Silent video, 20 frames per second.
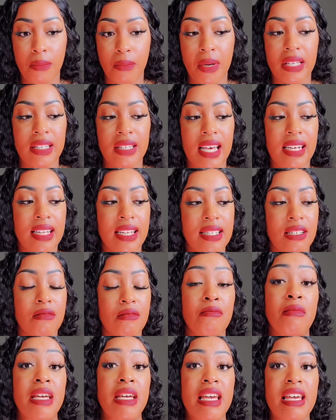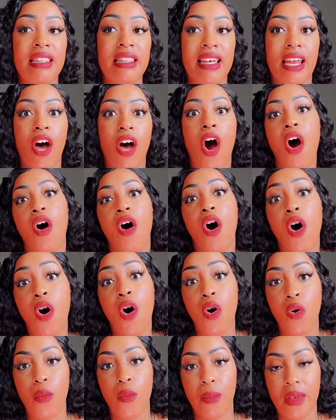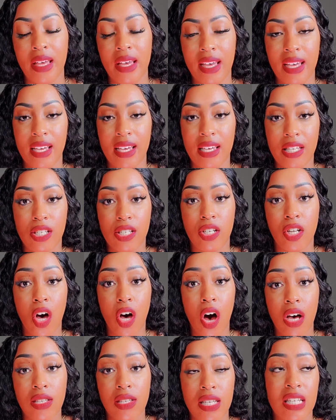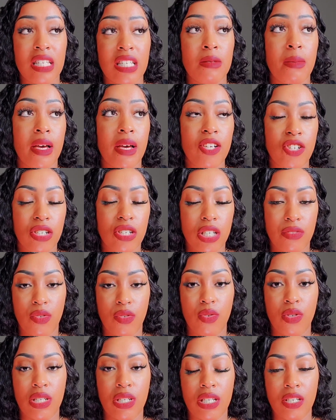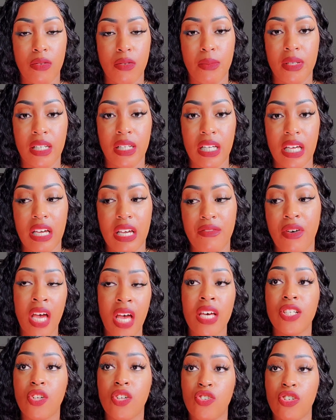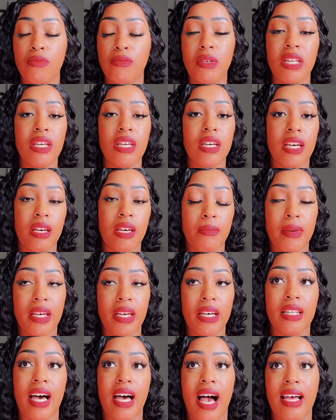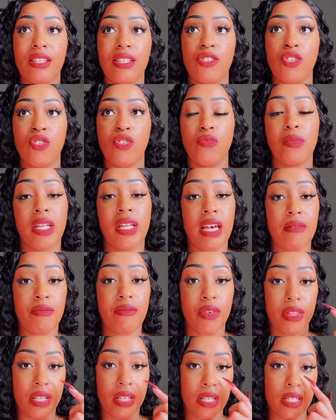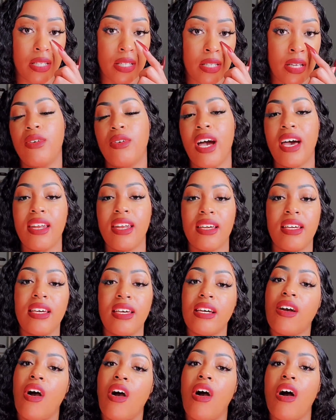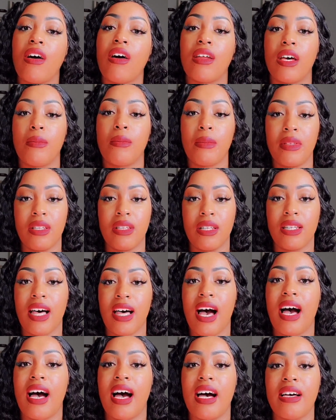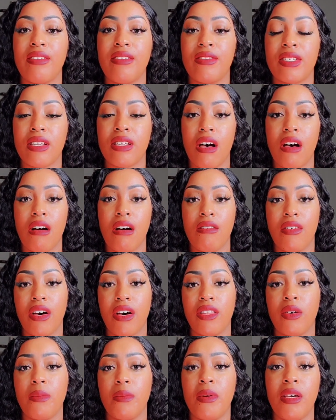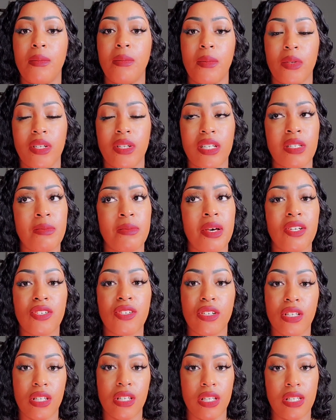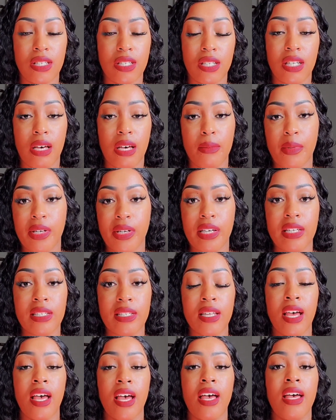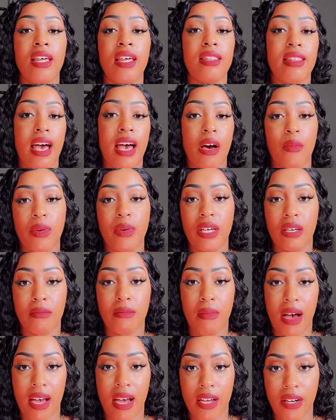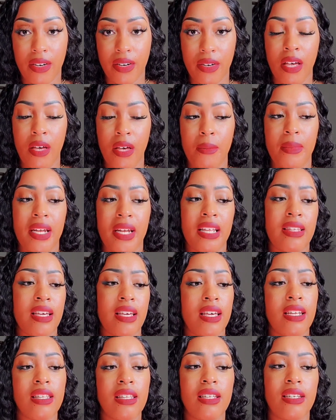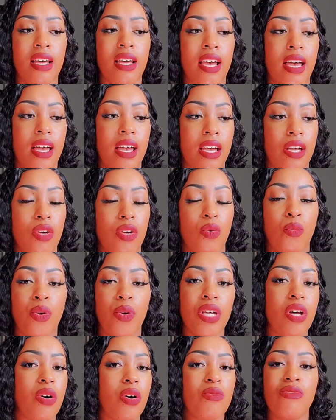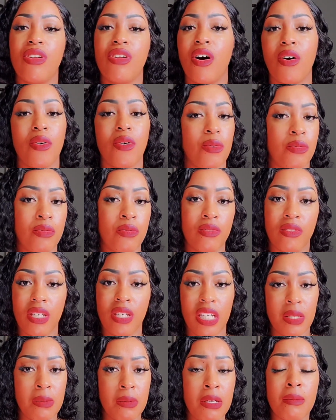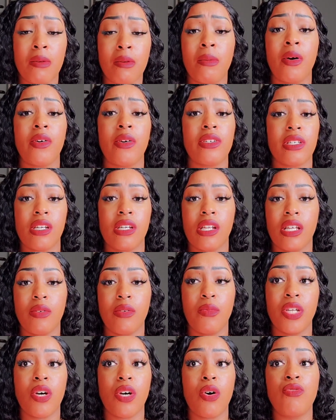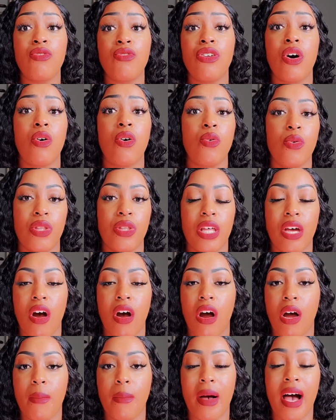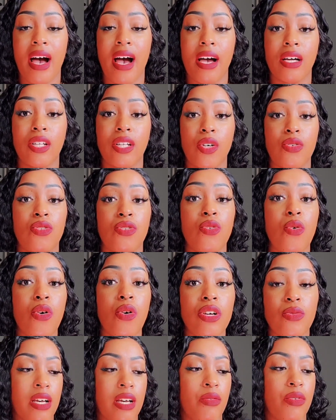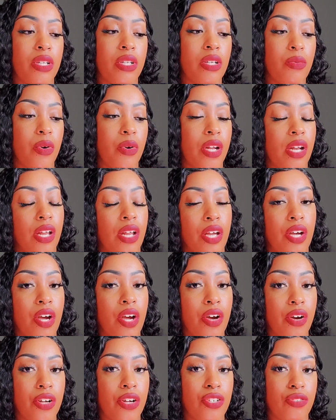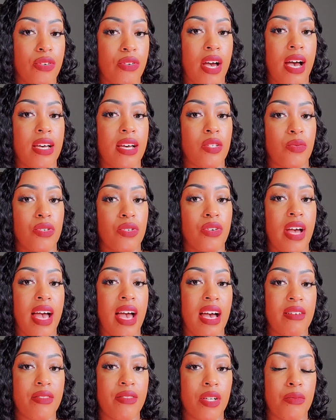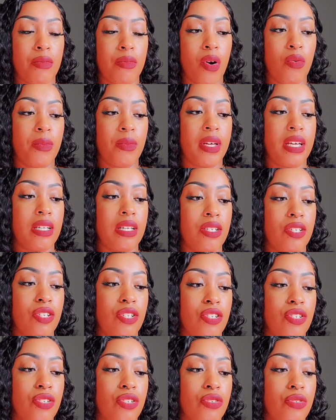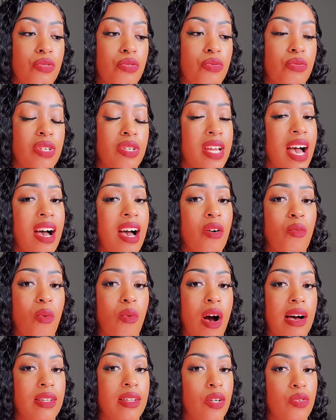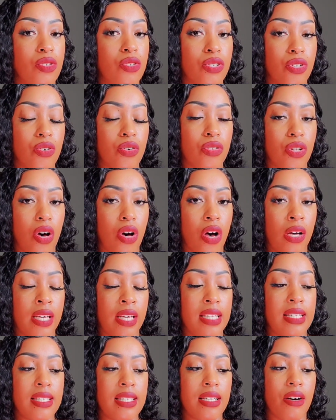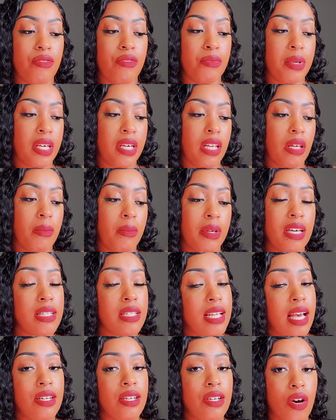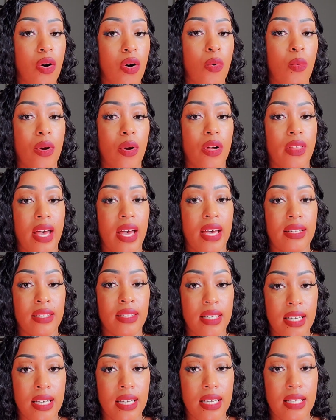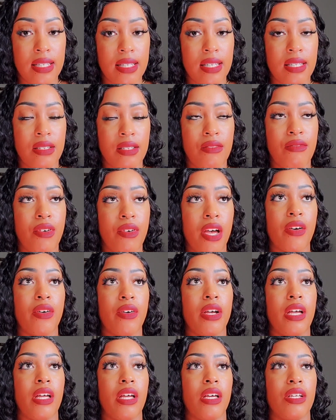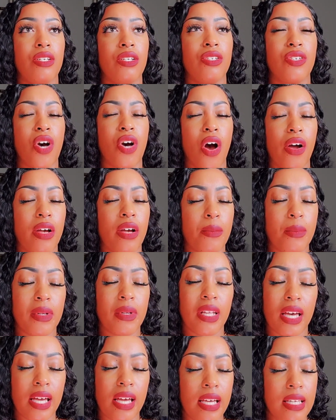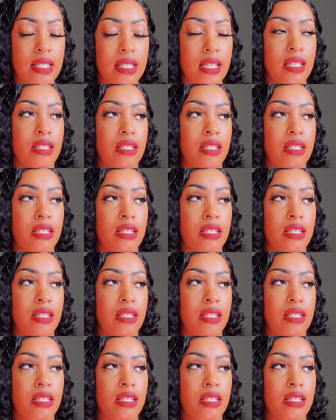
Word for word: But that doesn't mean that all hope is lost, especially if you still believe. Social media can be a lot to blame for this. Kind of get caught up in the lives of other people, especially these celebrities that we admire. But at the end of the day, we don't know these people personally. We don't know who they are behind closed doors. I really wanted to encourage you guys, when you're having a moment, to not wallow so long in self-pity, because I know where that leads. It's a very dark place.